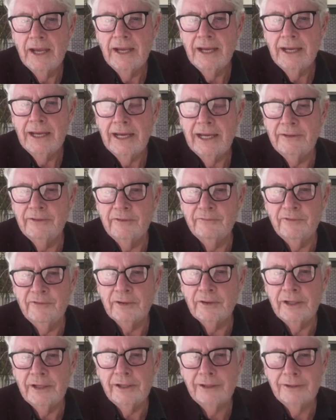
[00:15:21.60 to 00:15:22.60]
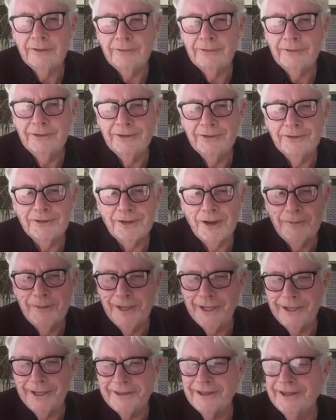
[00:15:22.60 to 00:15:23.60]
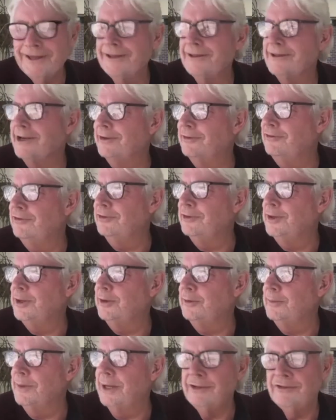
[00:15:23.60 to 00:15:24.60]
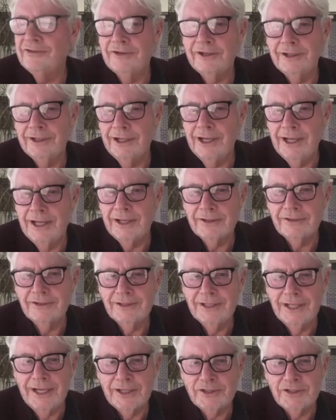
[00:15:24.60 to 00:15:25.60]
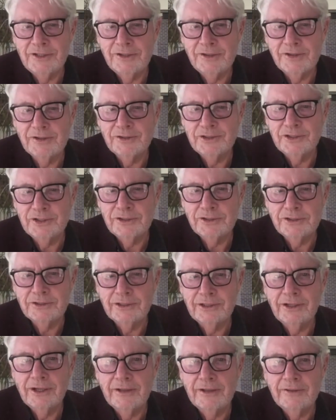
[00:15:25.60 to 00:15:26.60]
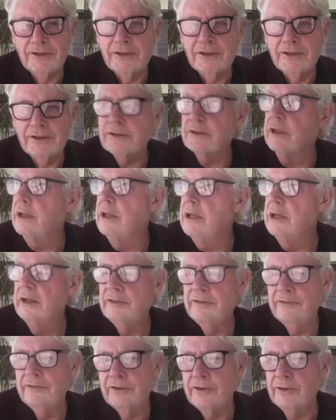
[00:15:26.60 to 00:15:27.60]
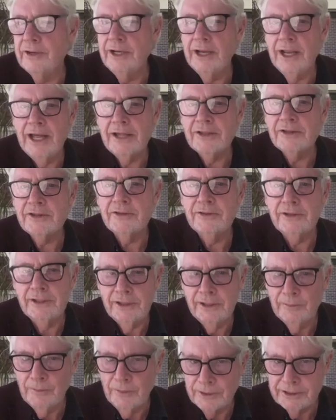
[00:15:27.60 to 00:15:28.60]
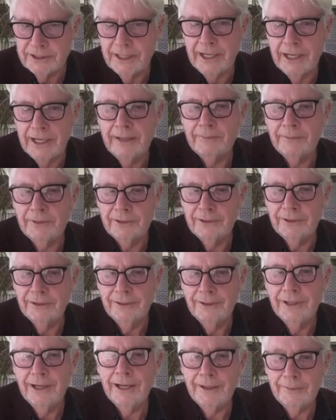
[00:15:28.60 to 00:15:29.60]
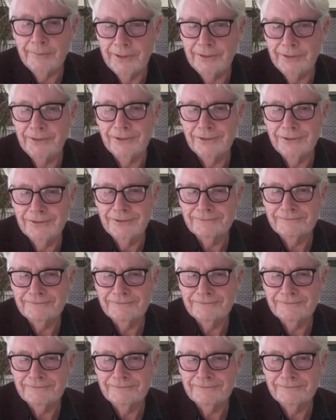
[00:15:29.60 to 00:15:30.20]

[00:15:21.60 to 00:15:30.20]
And so many things, as you can imagine, in a large institution like this, the very last thing you want to happen happens.